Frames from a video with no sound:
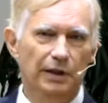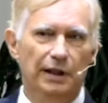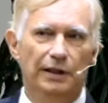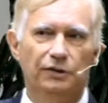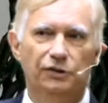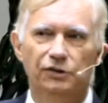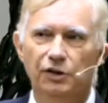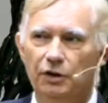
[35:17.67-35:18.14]

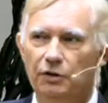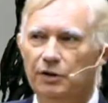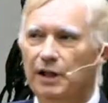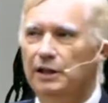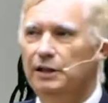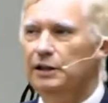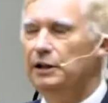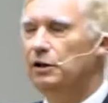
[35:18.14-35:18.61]
And so
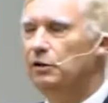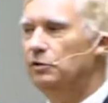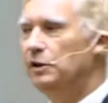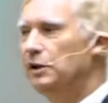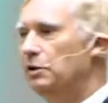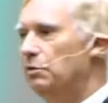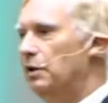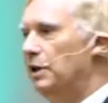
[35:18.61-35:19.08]
then the
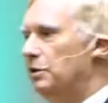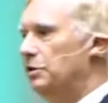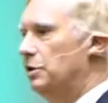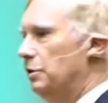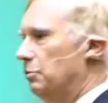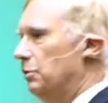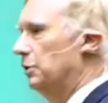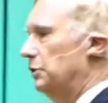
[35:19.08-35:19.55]
only
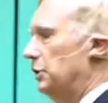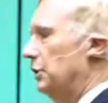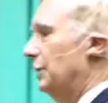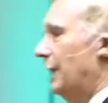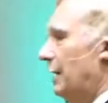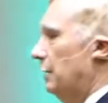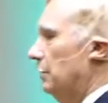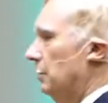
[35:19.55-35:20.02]
question was the
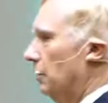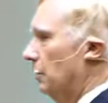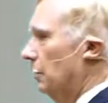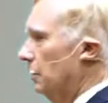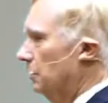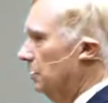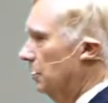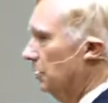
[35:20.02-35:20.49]

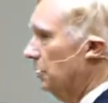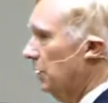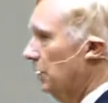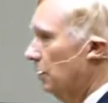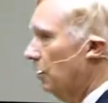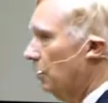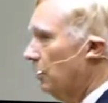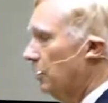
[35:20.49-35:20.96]
landlord, because
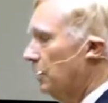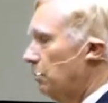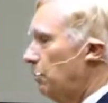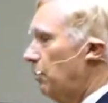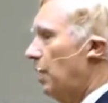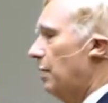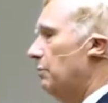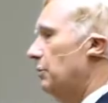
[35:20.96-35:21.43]
he'd already
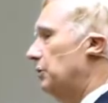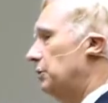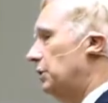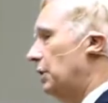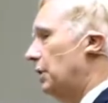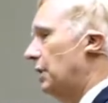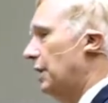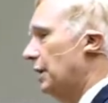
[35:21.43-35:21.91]

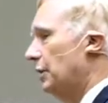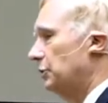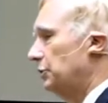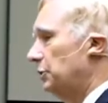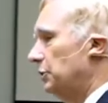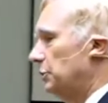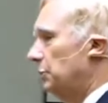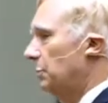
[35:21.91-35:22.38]
promised our
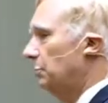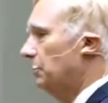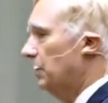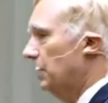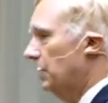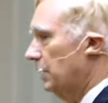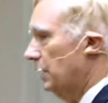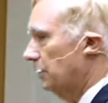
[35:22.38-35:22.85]
house to
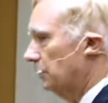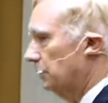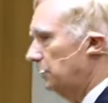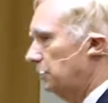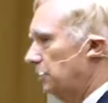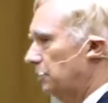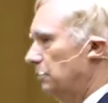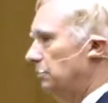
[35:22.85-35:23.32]
somebody
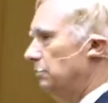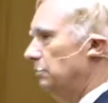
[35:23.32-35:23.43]
else.